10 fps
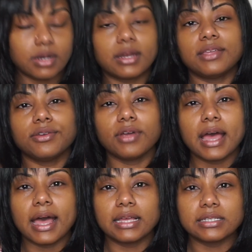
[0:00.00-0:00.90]
Neither
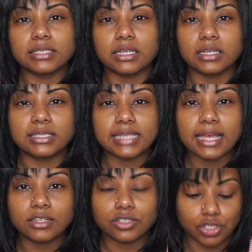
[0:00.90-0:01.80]
has a
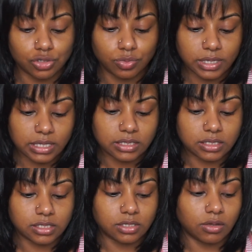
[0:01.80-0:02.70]
scent to it,
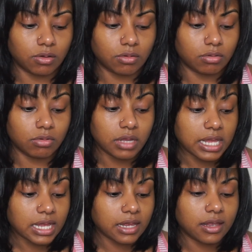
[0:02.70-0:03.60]
so
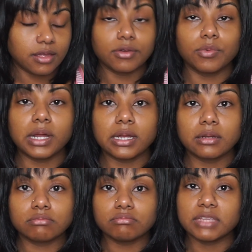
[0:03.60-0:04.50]
either one
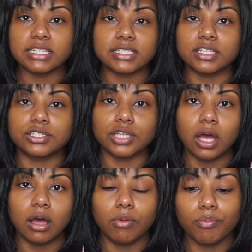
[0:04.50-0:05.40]
is good to
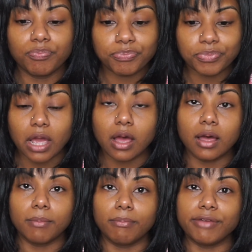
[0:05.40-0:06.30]
go.
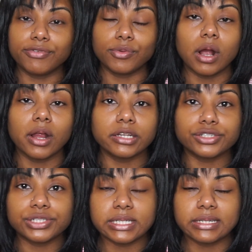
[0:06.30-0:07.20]
If you are
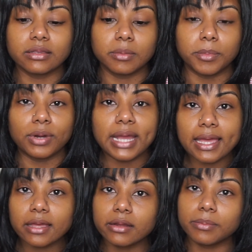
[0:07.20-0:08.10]
interested in the Monet,
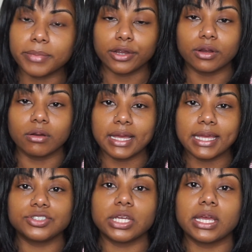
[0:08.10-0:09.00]
hit up my girl
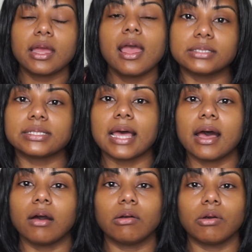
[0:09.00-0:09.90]
AJ.
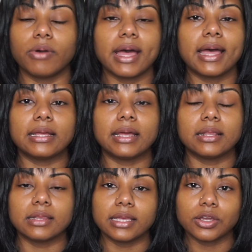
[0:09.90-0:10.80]
I'll go ahead
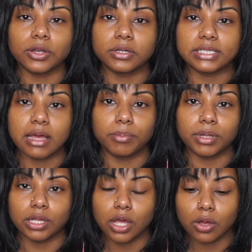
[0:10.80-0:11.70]
and link her down
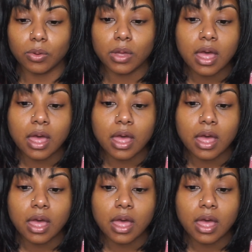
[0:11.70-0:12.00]
below.